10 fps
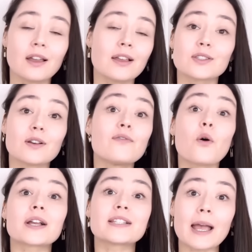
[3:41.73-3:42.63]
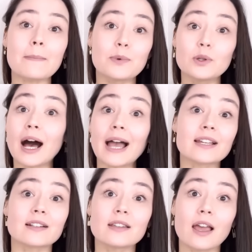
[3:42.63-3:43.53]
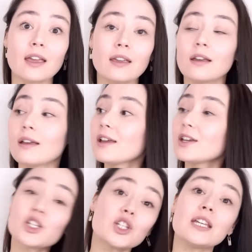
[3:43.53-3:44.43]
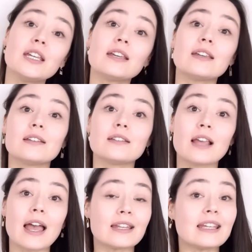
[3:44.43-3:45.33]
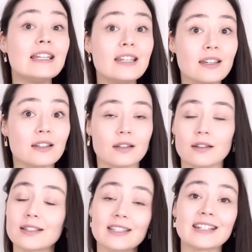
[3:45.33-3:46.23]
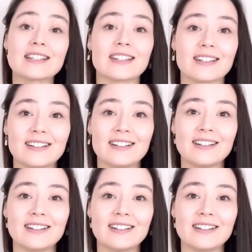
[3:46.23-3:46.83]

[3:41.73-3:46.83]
So for example, I can say, she is an Indian citizen.